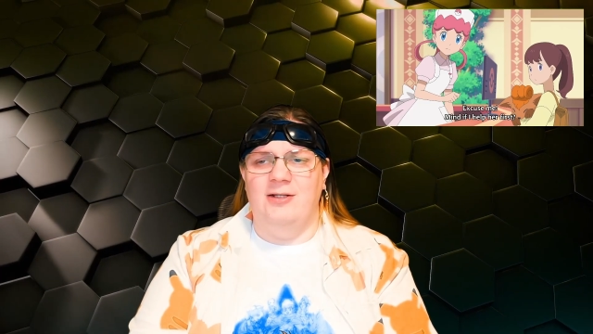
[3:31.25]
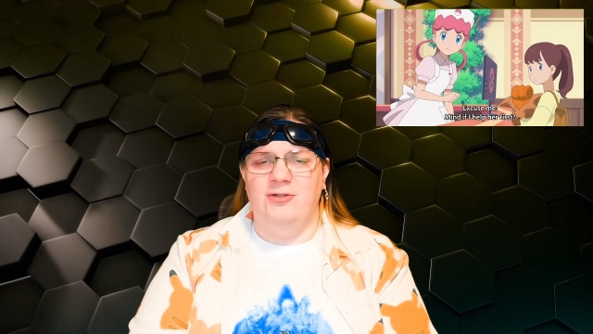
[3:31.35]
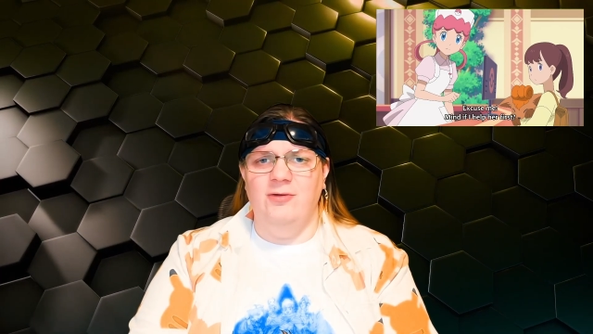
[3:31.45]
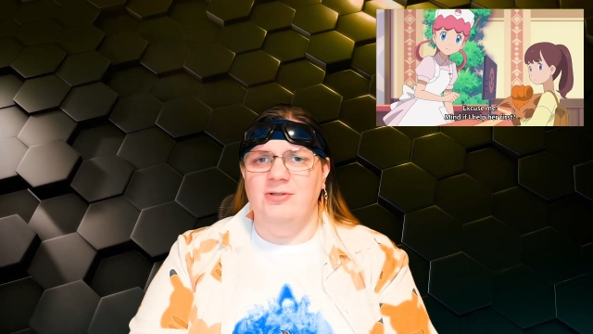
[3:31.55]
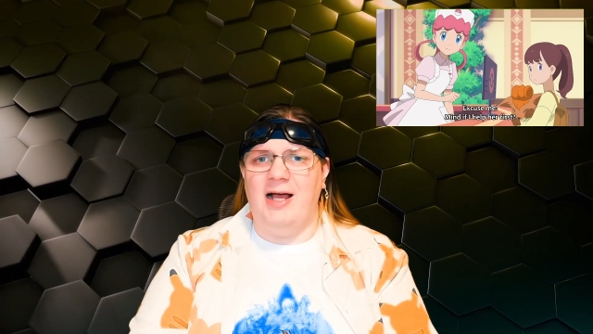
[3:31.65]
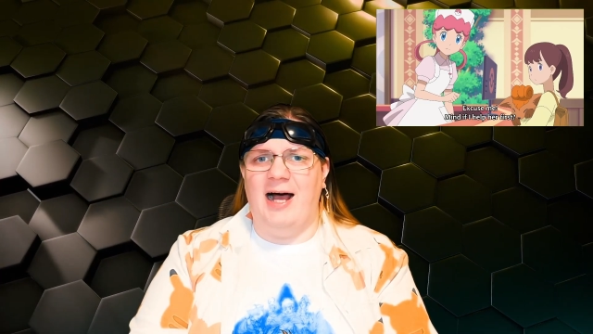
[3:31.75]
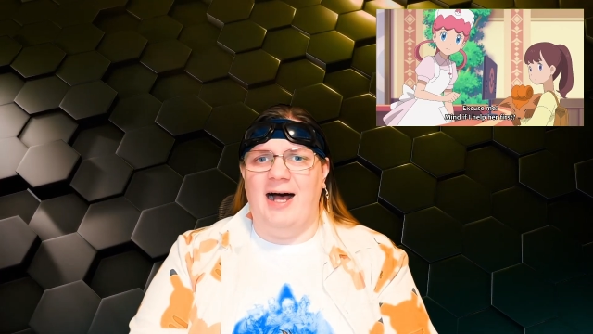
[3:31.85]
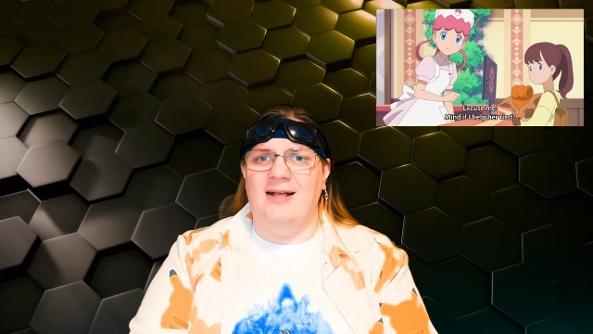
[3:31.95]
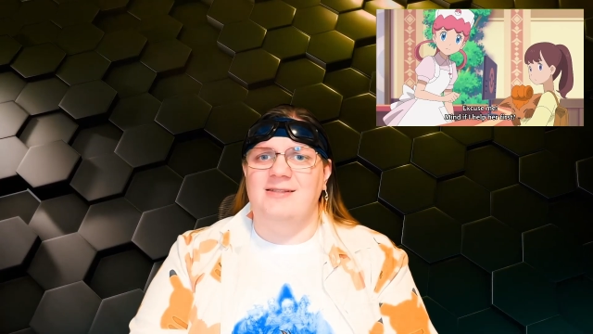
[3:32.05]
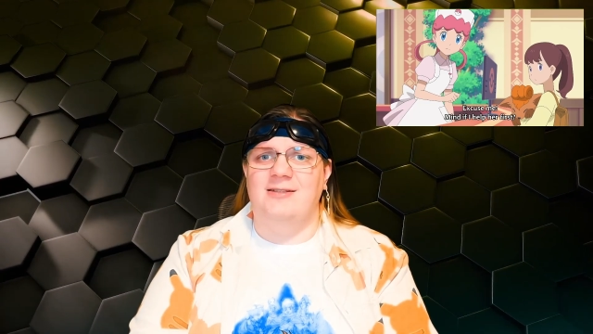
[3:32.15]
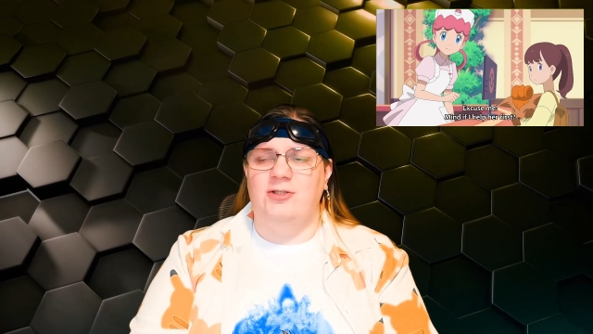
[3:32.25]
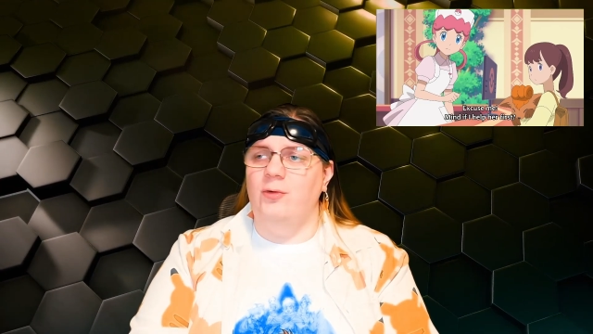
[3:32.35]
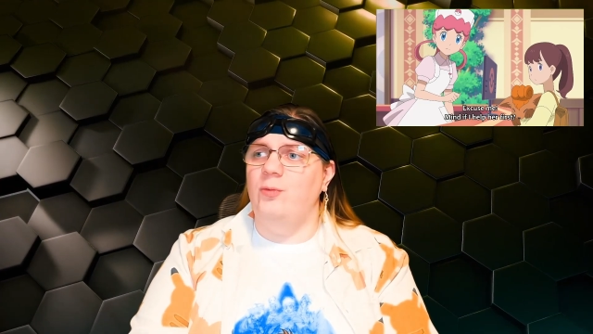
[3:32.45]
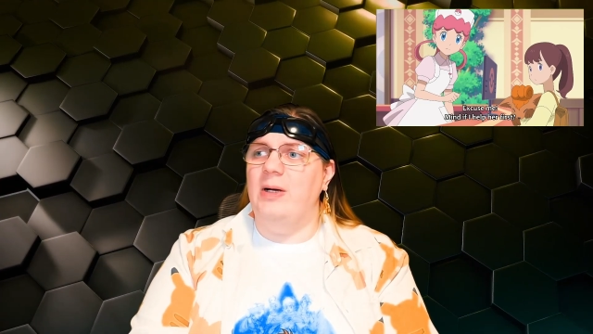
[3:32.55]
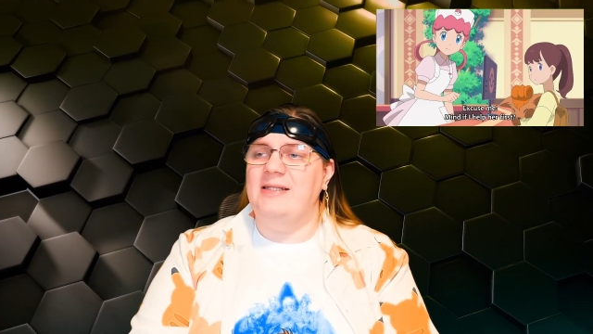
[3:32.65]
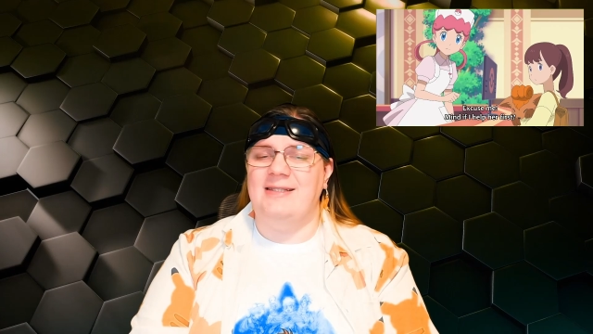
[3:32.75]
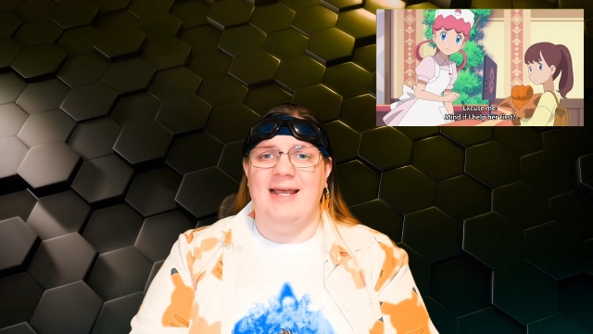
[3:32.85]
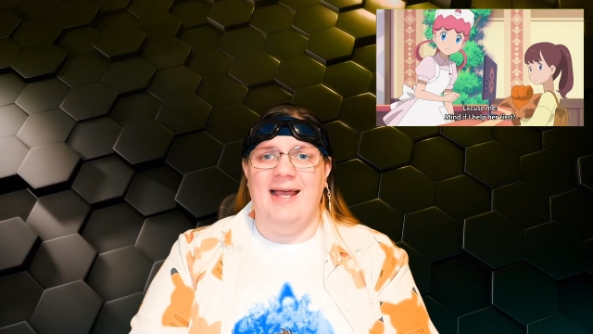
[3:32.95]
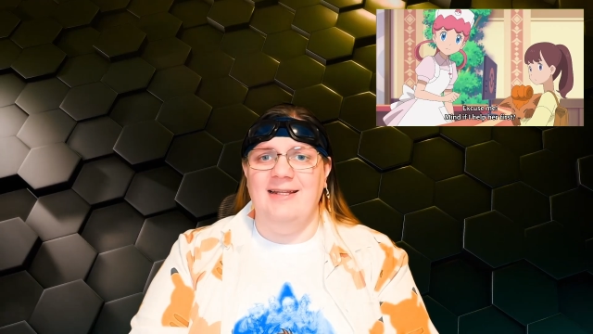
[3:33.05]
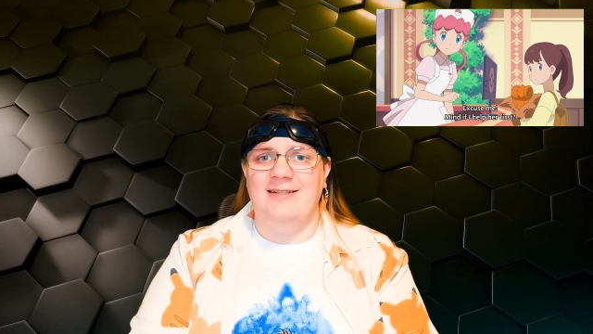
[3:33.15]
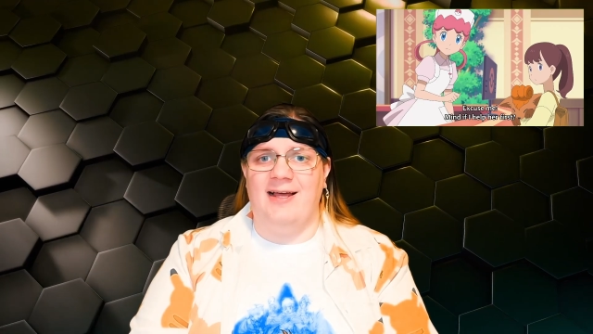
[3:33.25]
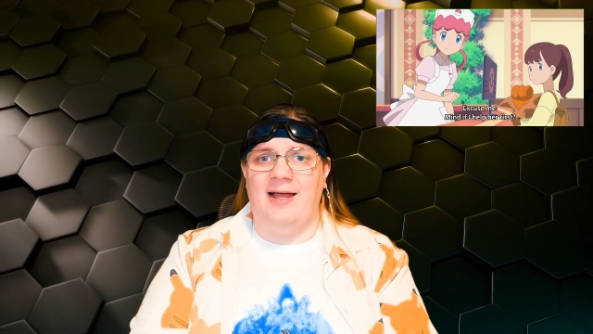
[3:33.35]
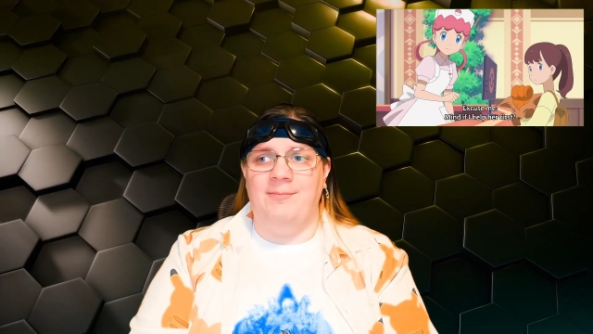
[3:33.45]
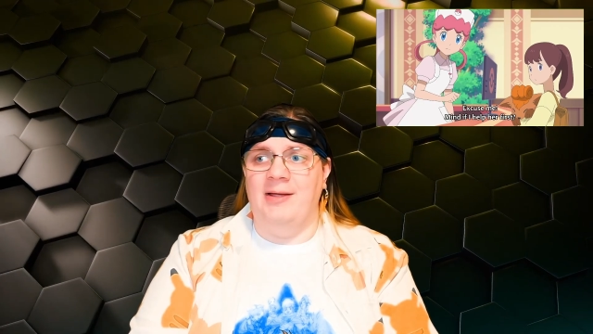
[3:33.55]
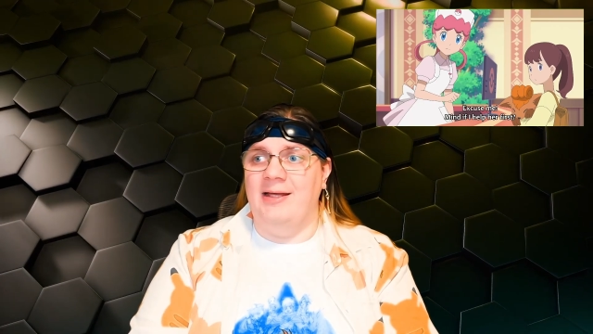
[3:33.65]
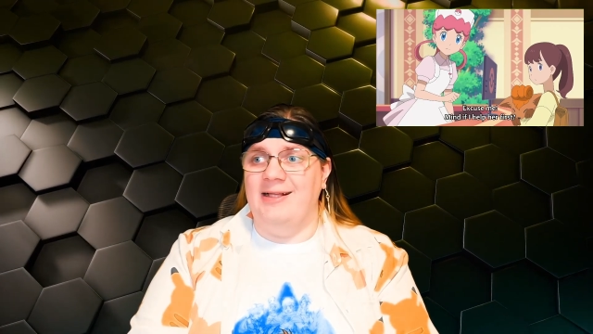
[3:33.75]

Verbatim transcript: Don't ask, don't waste any time.